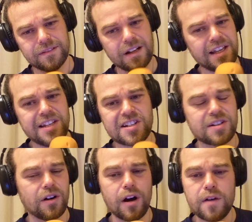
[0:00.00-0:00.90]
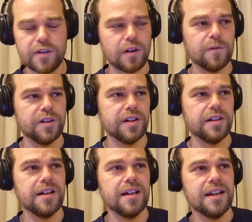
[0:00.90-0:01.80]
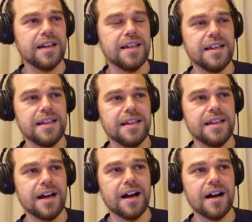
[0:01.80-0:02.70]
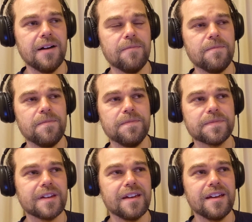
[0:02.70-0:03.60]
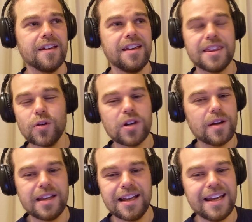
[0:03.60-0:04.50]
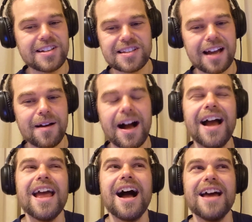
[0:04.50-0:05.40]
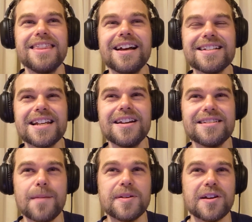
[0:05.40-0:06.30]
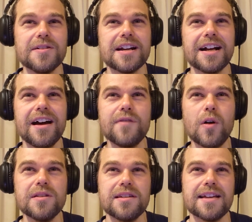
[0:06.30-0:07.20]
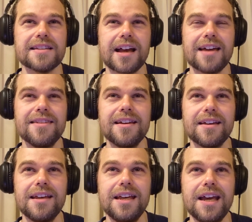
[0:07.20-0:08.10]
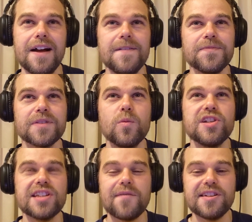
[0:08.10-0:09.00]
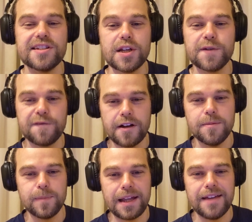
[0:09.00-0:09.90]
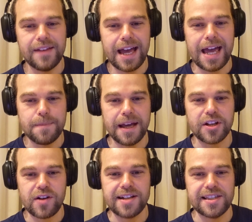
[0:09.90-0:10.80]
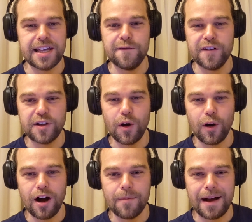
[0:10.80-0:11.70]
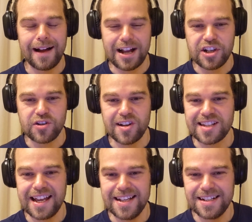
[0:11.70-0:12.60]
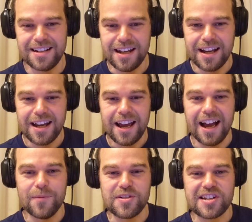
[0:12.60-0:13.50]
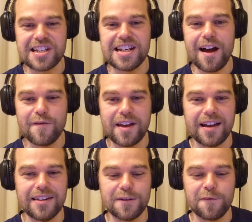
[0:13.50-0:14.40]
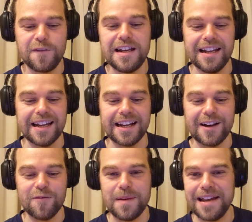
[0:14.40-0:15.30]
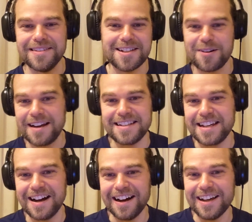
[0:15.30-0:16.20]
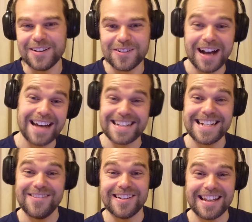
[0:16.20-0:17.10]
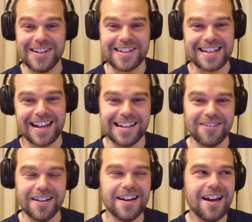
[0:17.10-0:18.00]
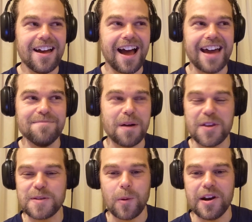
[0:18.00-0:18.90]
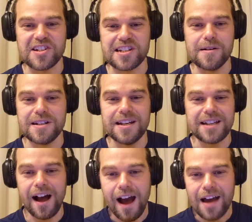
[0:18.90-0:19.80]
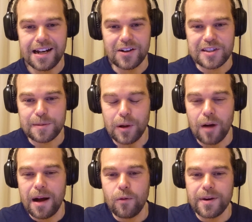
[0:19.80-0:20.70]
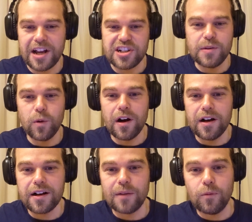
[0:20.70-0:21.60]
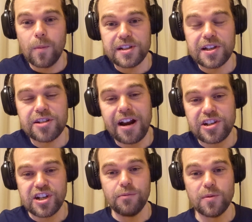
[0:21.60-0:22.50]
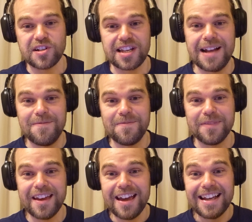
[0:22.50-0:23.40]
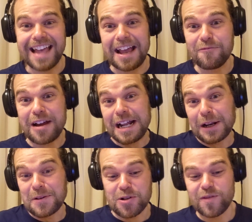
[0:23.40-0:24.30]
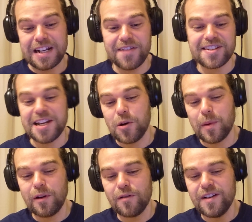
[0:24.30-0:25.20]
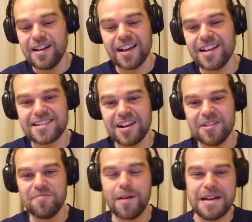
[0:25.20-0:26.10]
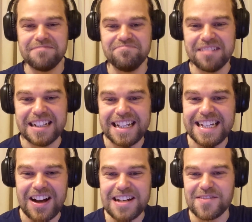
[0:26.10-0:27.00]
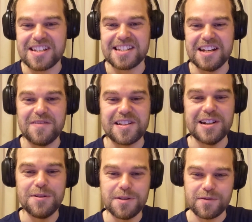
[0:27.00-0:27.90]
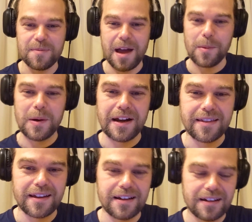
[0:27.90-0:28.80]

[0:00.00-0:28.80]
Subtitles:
He just got overconfident. He thought it. He just. I think I said last episode, and I kind of hold to this. Like, I think he was just having such fun playing the game, being a traitor, that he forgot about actually trying to stay hidden. And was just loving the feeling of being this crazy guy who had a secret that he couldn't tell anyone. And by this point, it just entirely lost the plot about what would actually work and what was a good strategy and what was just him getting really close to revealing the secret but not revealing it. So, I mean, kind of deserved to lose from that point, I think.